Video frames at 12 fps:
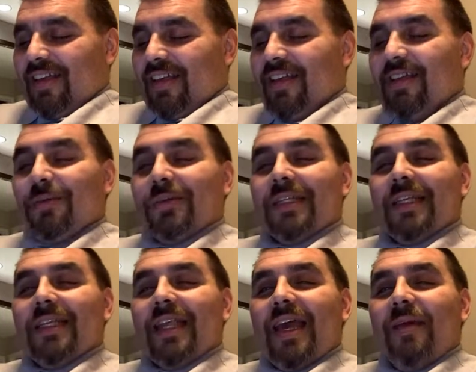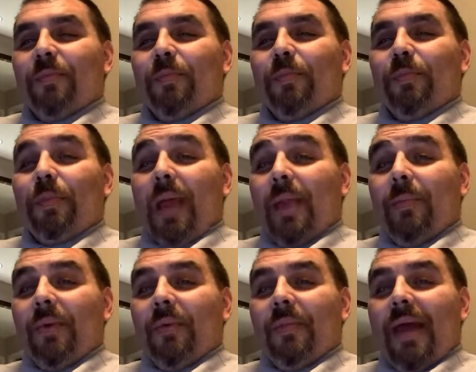And it was a damn
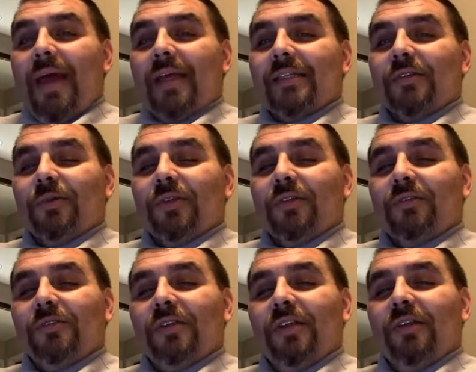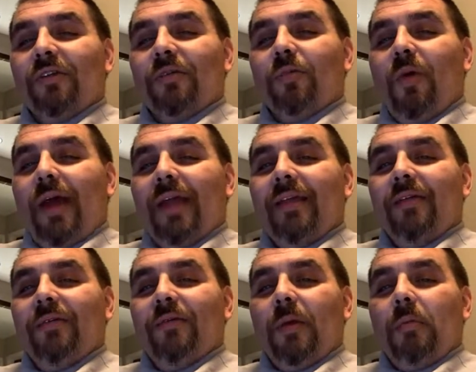paper mask with those little white
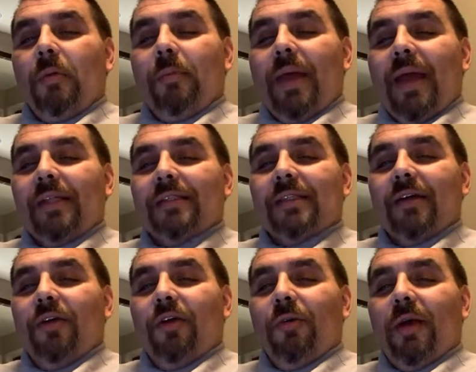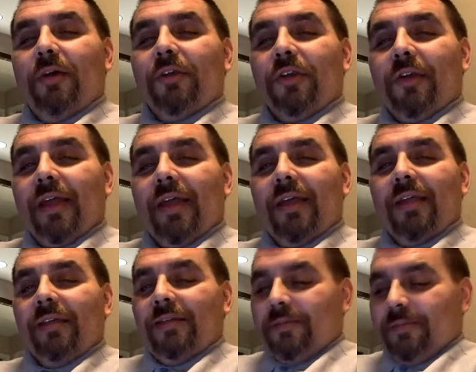rubber bands that go around your head.